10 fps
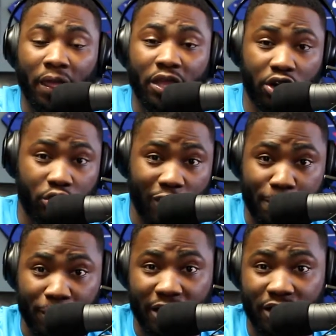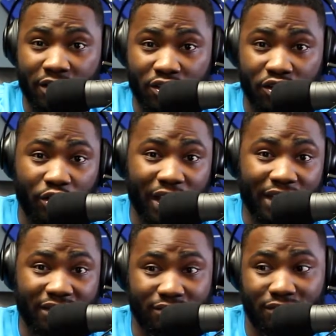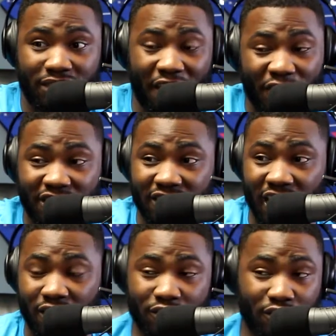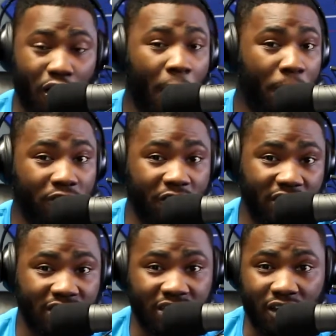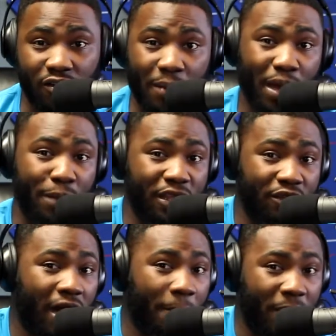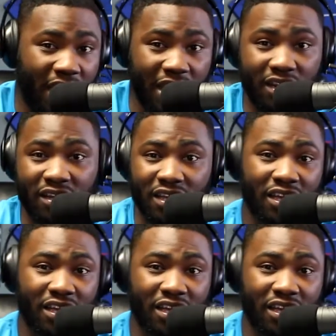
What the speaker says: You're a great player. You're a great defensive tackle. You're all-pro defensive tackle. I'm happy that you got paid.